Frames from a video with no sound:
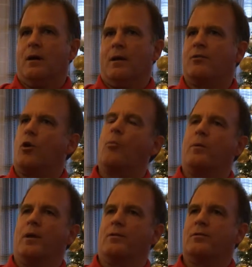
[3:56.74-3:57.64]
his
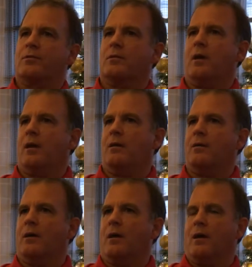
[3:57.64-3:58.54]
openness
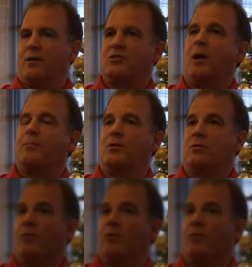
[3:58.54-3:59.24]
and acceptance